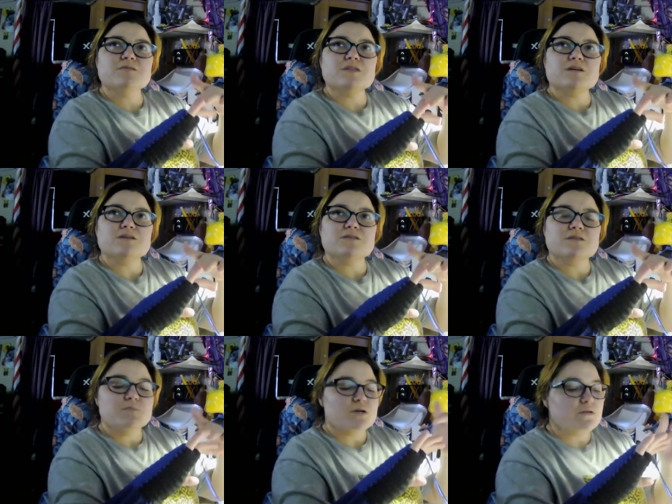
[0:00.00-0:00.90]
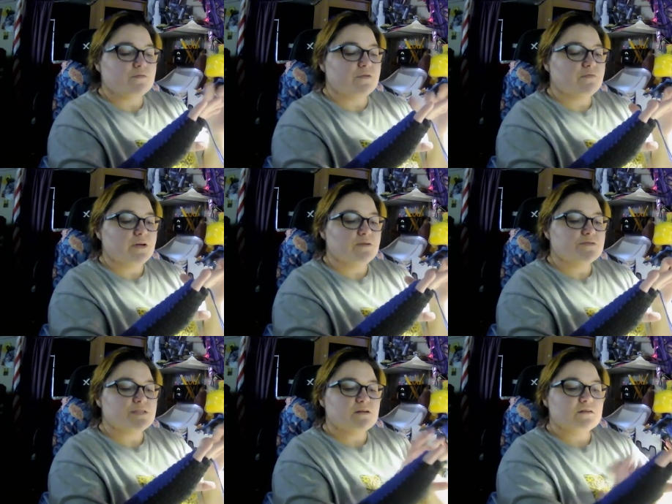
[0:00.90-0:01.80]
kind of in the middle of your
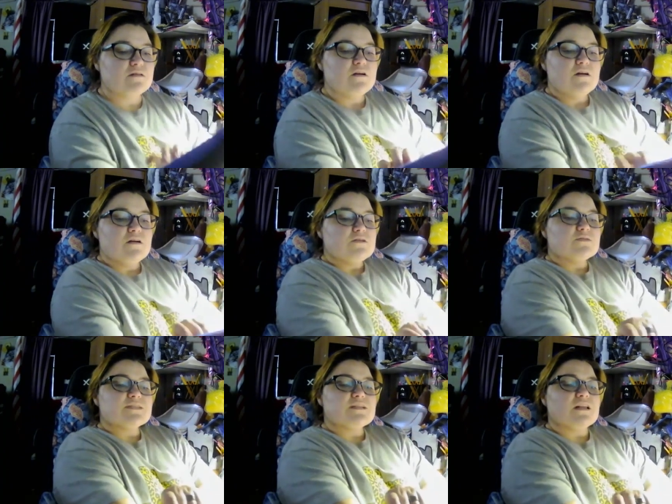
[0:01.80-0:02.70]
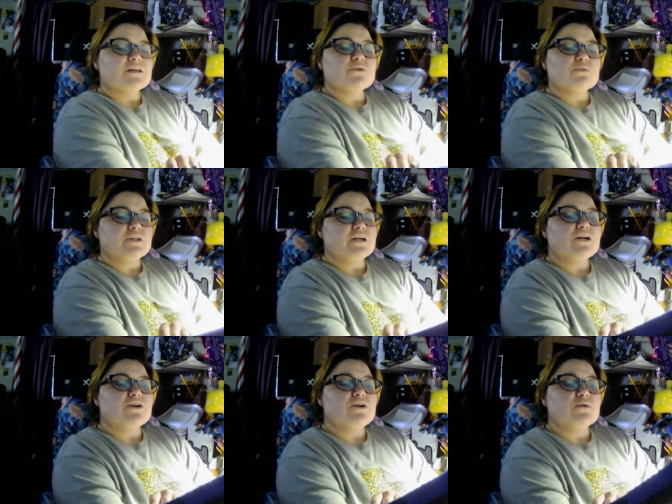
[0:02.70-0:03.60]
fingers there. So it's not like you're really
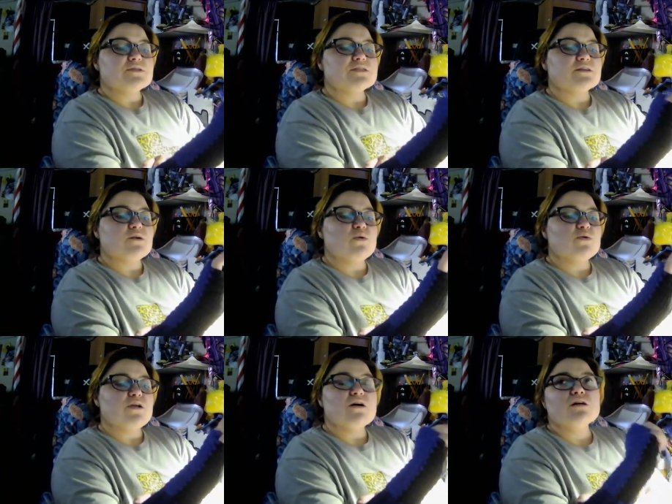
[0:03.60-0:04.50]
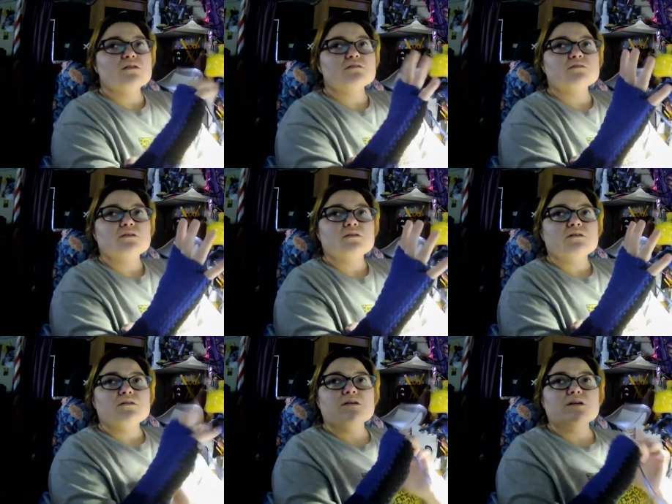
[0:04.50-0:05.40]
going to notice it a whole lot.
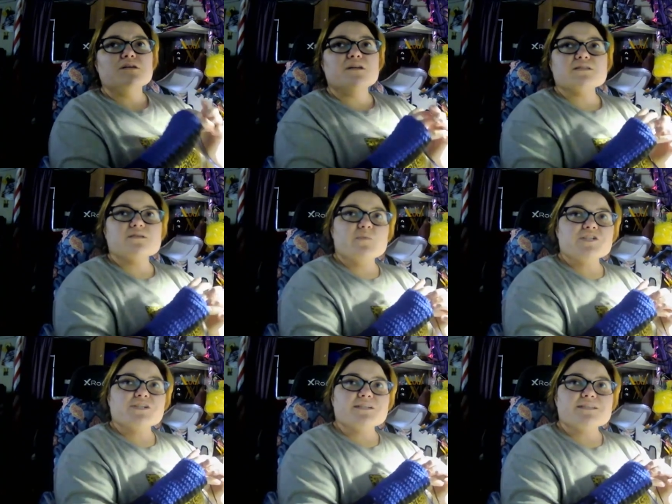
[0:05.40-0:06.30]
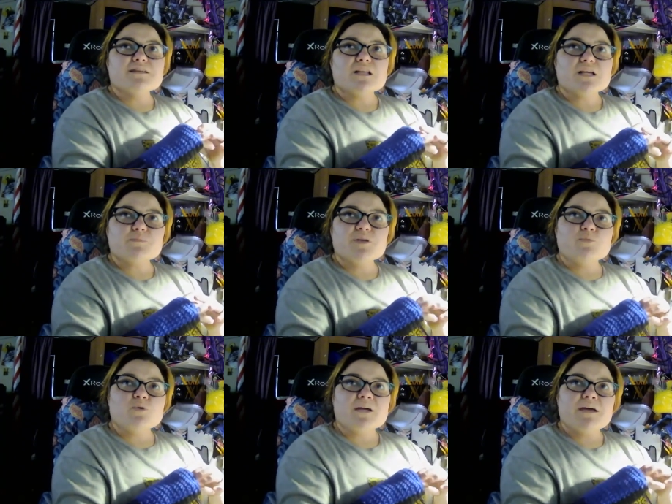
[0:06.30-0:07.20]
Not to mention, it's not like
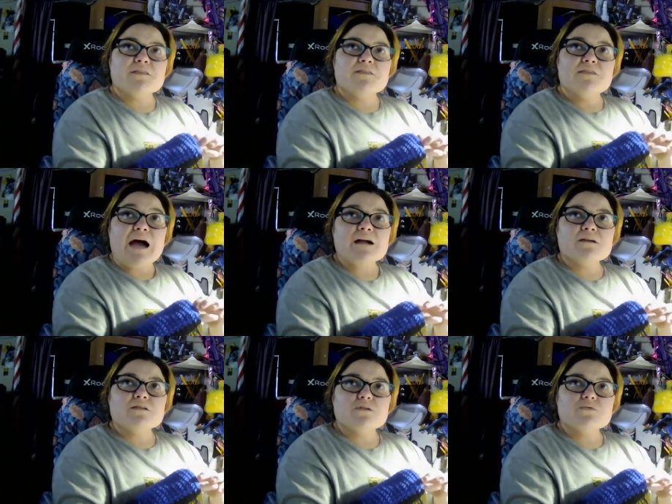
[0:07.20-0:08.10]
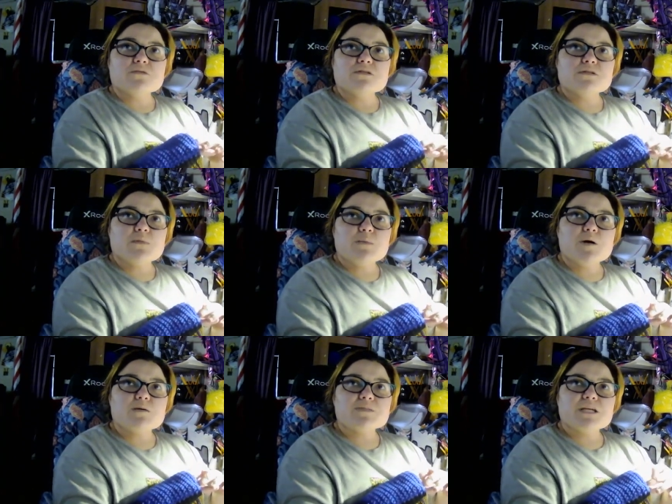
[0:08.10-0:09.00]
people get that close to my
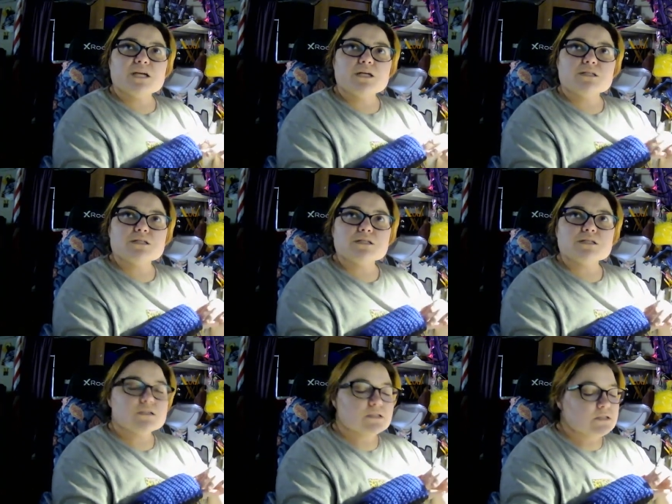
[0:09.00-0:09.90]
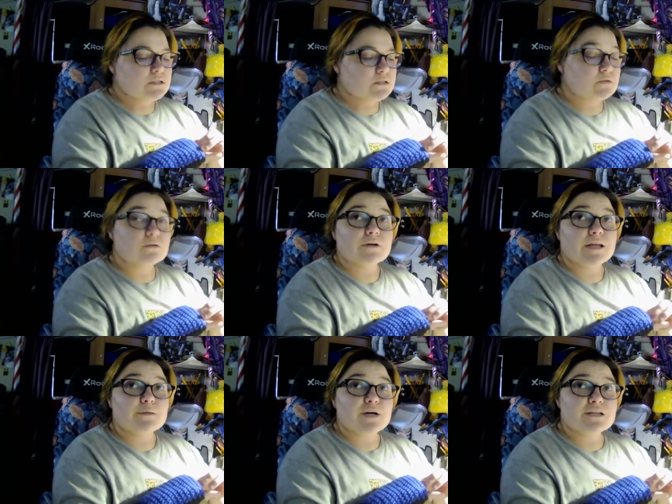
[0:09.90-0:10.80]
mom's hands, or
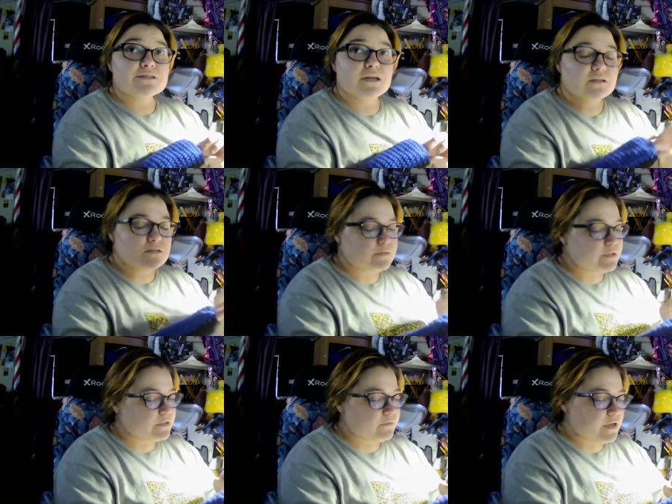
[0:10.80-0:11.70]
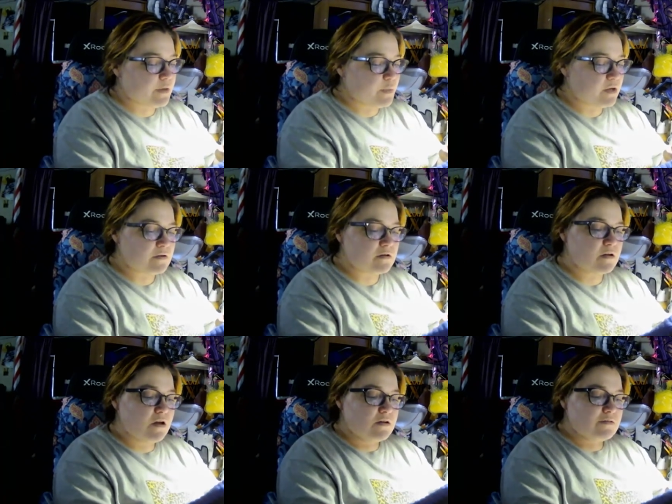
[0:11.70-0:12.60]
anybody's hands, really, for that matter.
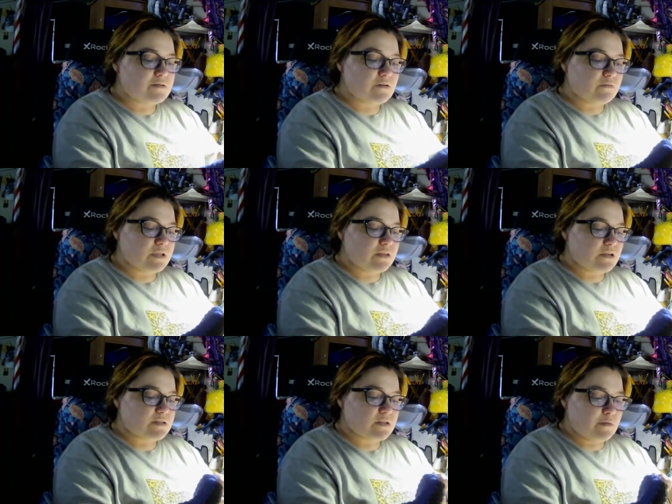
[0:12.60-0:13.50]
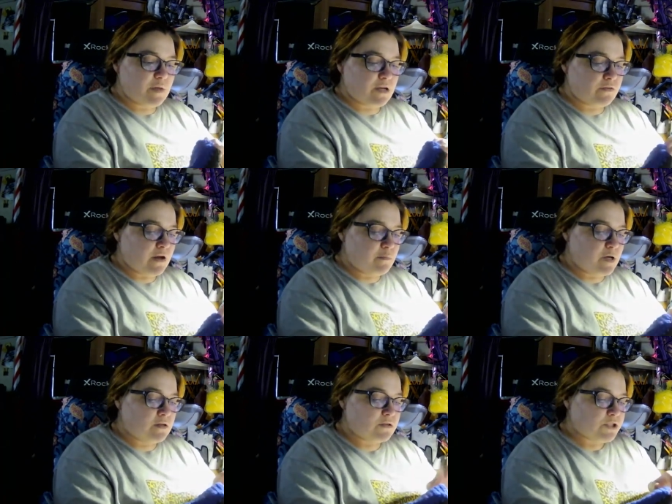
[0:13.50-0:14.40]
So I don't really think it's going to matter that
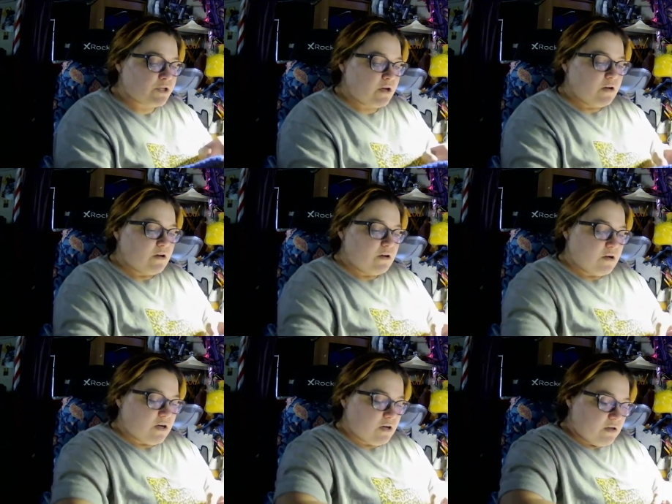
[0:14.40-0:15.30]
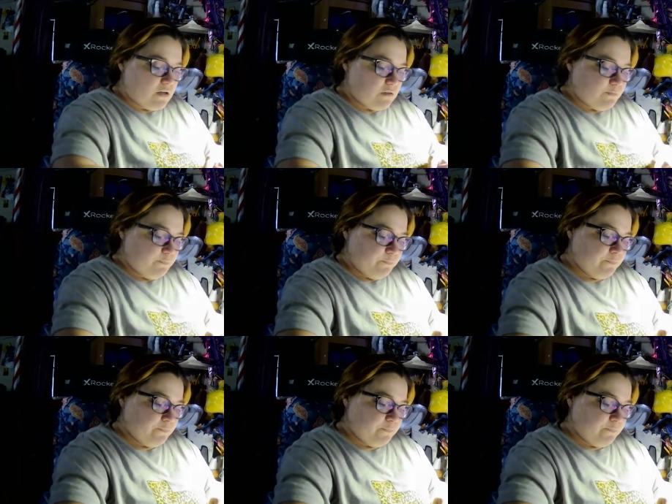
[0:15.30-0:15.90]
much. Uh,